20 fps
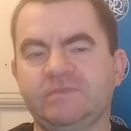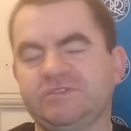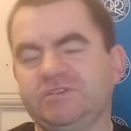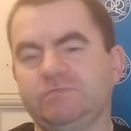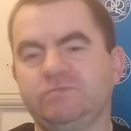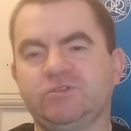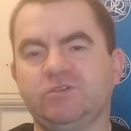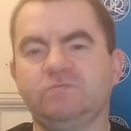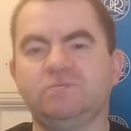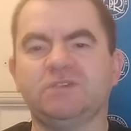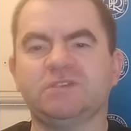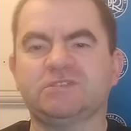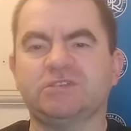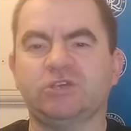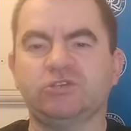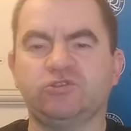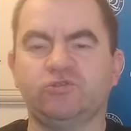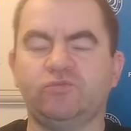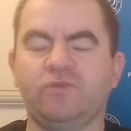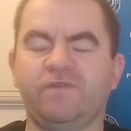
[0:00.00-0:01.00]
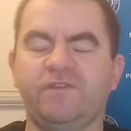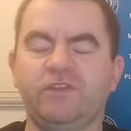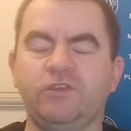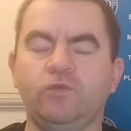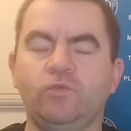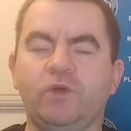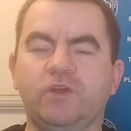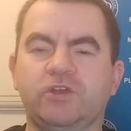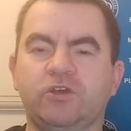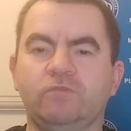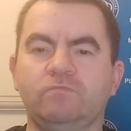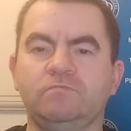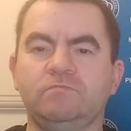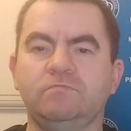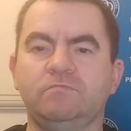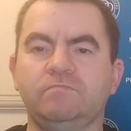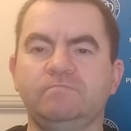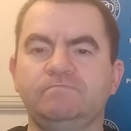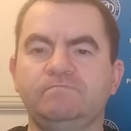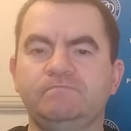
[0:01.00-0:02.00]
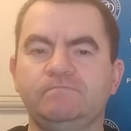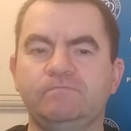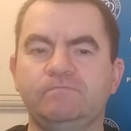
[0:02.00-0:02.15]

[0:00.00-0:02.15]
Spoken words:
symptoms, etc., within the Wickham